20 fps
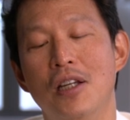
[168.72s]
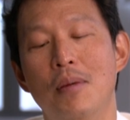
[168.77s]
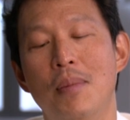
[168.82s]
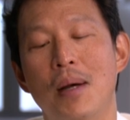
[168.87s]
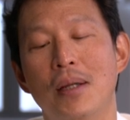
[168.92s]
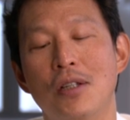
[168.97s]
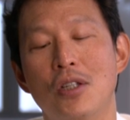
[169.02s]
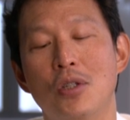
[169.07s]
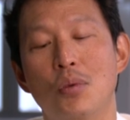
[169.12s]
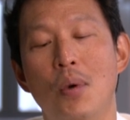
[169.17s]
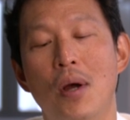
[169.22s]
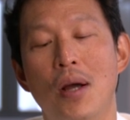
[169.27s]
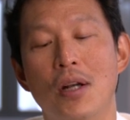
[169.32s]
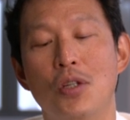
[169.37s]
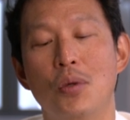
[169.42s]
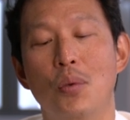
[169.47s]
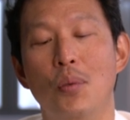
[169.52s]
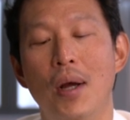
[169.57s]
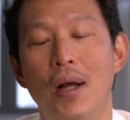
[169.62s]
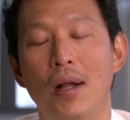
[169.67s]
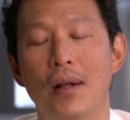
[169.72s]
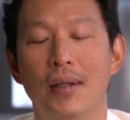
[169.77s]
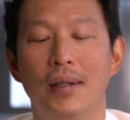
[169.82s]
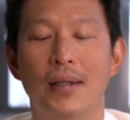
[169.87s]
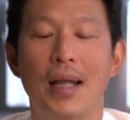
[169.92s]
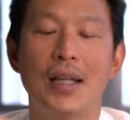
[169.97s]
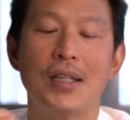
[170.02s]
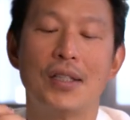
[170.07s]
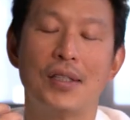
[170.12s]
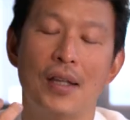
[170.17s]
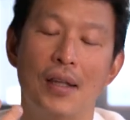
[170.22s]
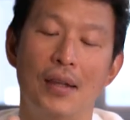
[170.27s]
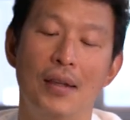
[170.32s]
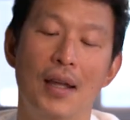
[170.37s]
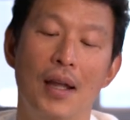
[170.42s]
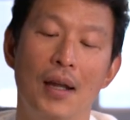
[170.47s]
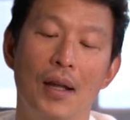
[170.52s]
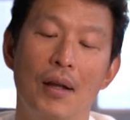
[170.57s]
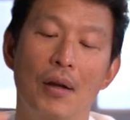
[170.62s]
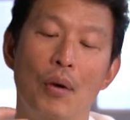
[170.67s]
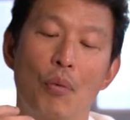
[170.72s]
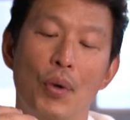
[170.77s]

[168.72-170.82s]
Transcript: you about this watch? Well, that's the thing,